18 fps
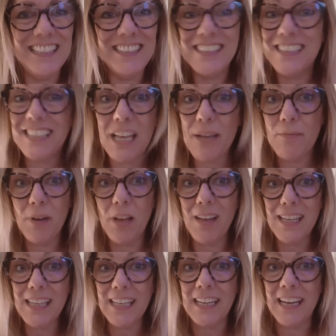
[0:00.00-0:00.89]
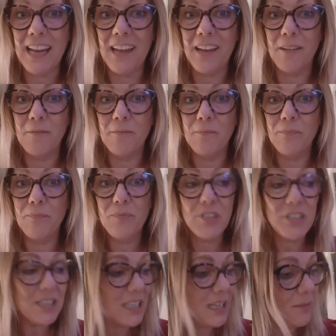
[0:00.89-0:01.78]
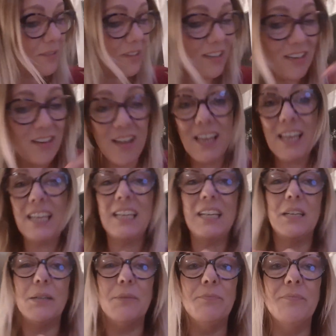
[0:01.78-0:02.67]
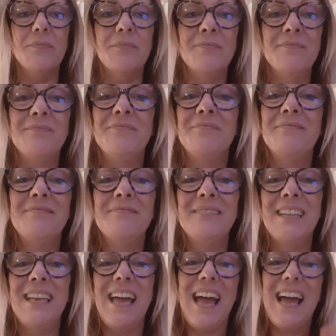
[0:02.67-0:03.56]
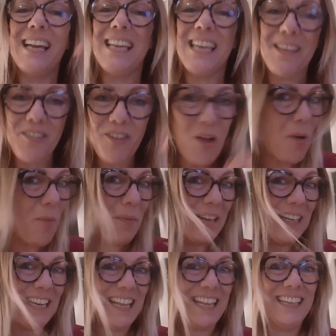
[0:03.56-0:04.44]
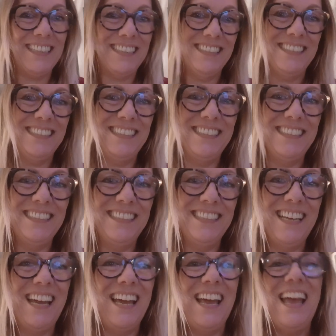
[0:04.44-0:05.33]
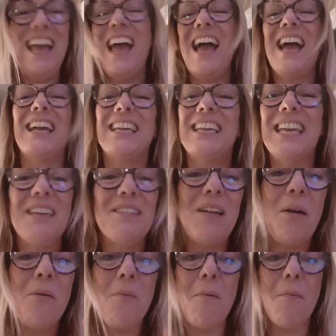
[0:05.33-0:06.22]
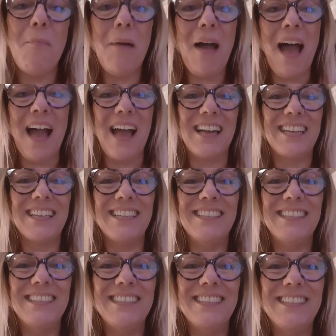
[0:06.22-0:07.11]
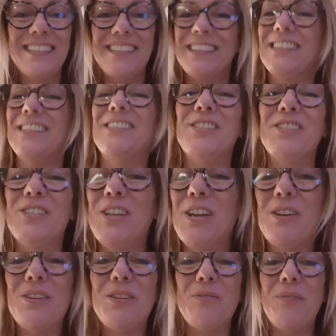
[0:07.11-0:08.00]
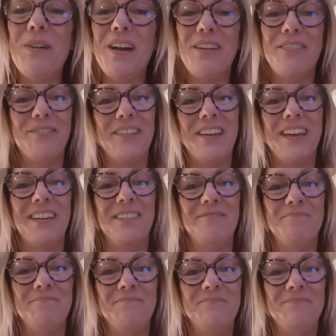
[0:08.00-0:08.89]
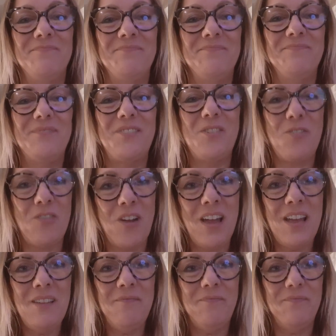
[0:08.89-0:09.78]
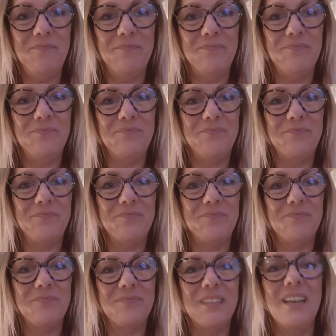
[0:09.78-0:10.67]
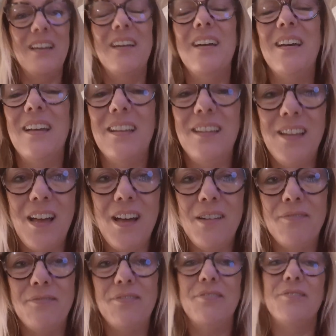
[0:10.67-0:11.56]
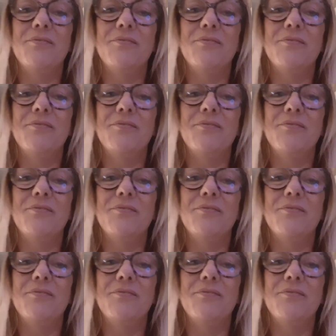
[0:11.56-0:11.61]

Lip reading: Just keep liking it. Just keep liking them. And keep commenting. And keep coming back. Because you know you're worth it. Alright? Love.